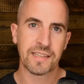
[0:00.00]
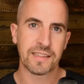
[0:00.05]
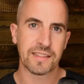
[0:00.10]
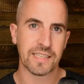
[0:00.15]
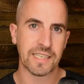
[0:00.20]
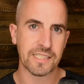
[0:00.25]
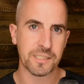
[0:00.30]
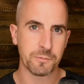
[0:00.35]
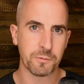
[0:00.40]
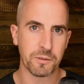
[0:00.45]

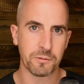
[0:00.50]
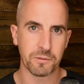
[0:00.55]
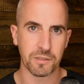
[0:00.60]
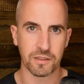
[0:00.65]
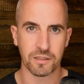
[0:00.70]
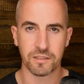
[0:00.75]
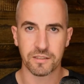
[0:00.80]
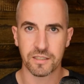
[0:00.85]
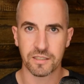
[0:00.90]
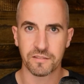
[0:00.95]
That's what we're
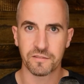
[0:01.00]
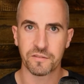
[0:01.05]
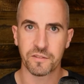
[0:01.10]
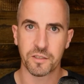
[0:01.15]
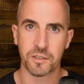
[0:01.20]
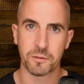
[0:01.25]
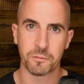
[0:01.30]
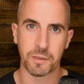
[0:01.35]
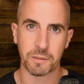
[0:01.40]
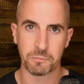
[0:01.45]
looking
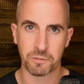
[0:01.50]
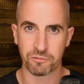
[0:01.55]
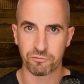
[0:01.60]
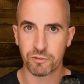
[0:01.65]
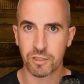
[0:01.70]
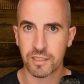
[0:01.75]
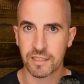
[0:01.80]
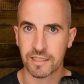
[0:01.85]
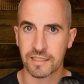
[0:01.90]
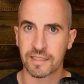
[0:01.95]
for when we're
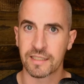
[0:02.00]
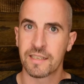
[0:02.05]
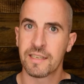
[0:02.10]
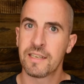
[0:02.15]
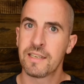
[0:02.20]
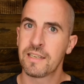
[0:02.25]
running.